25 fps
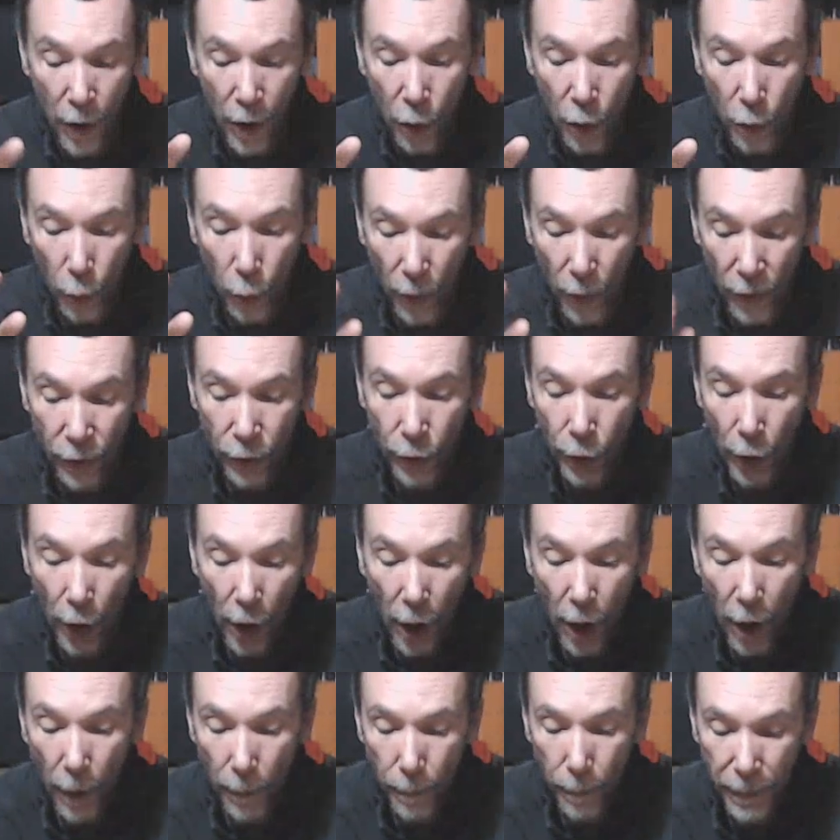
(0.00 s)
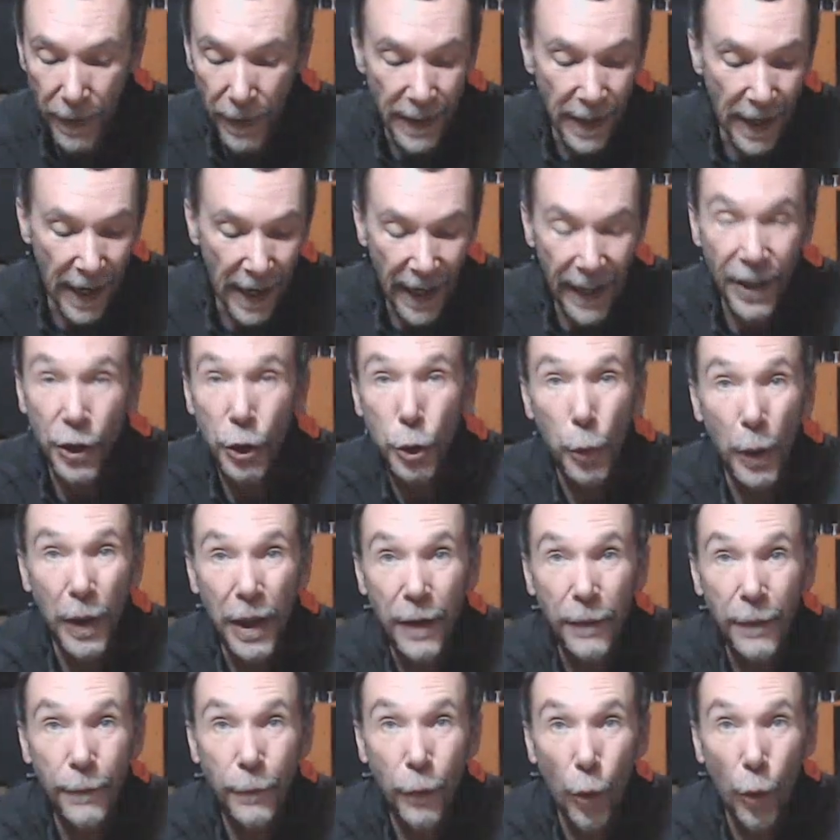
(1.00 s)
with an RP and a
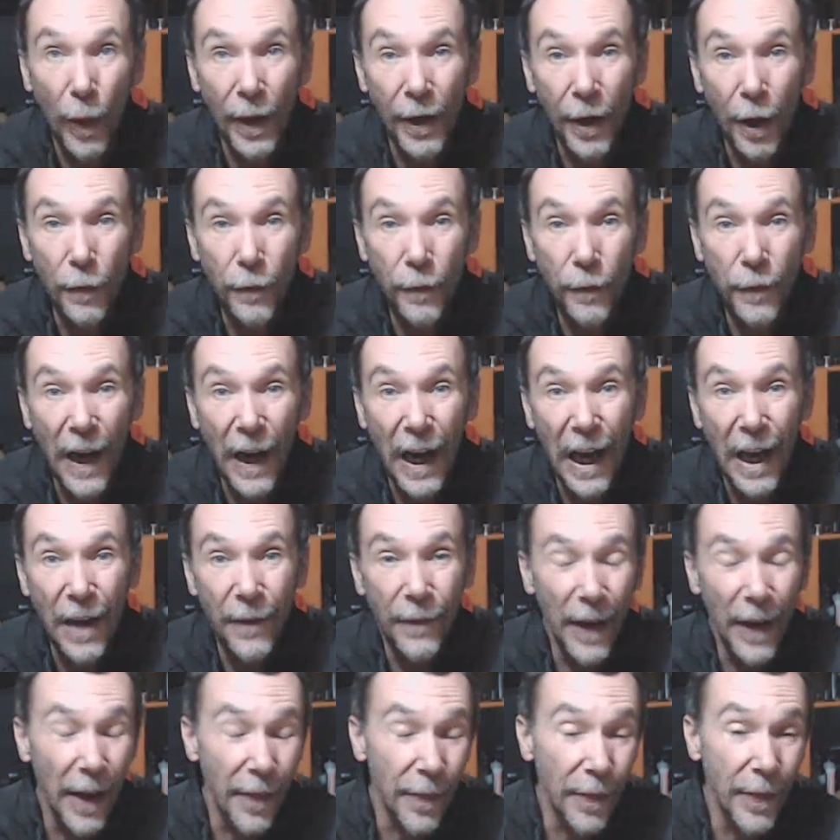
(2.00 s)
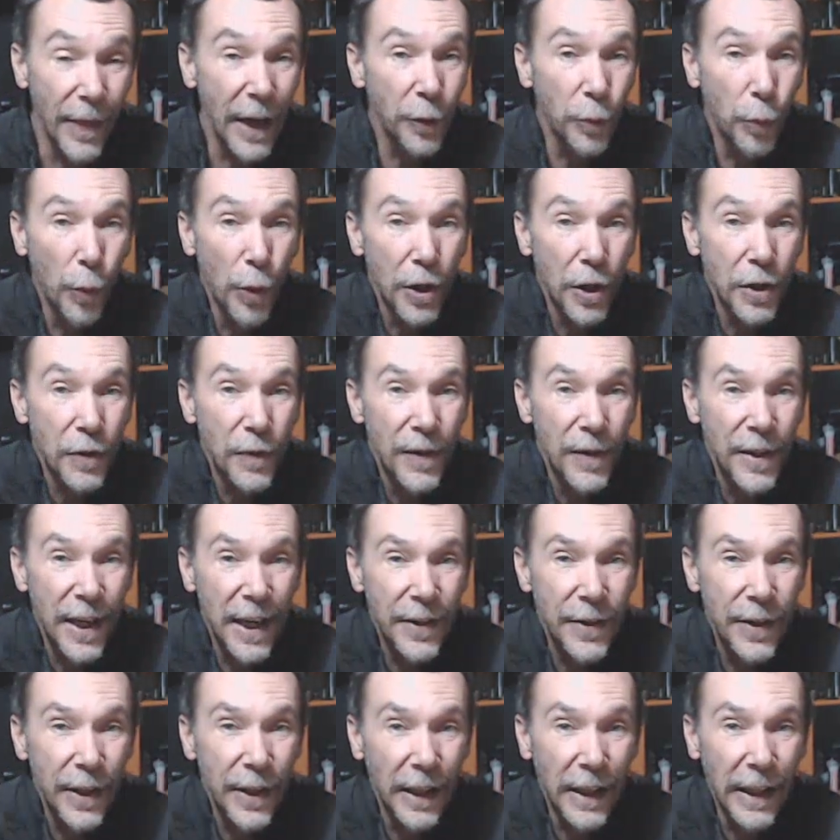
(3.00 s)
24-105, and that works
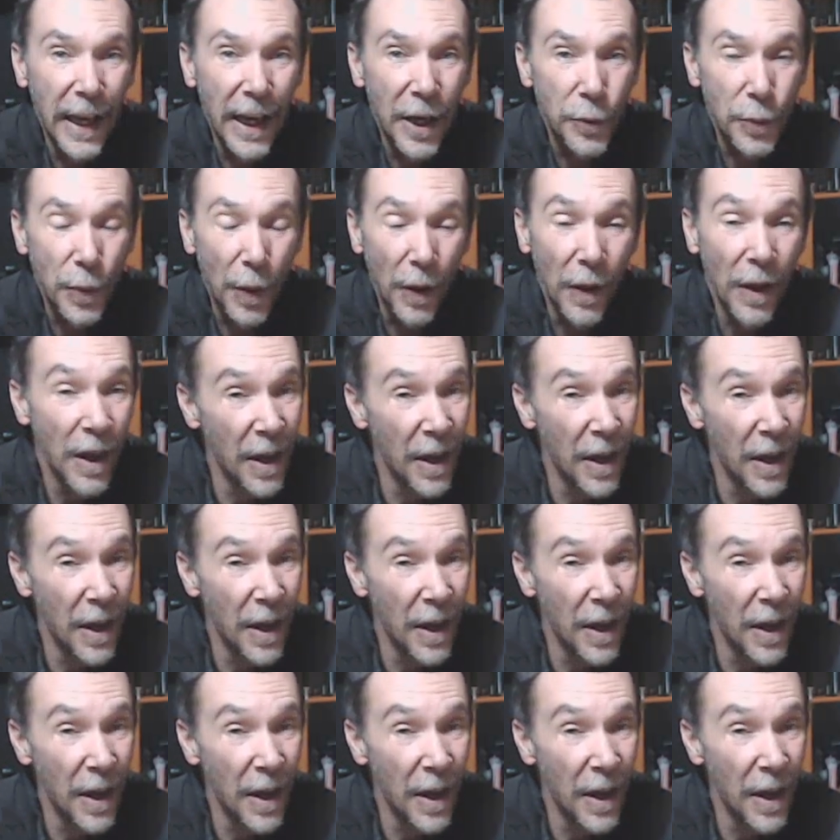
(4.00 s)
fantastically as well.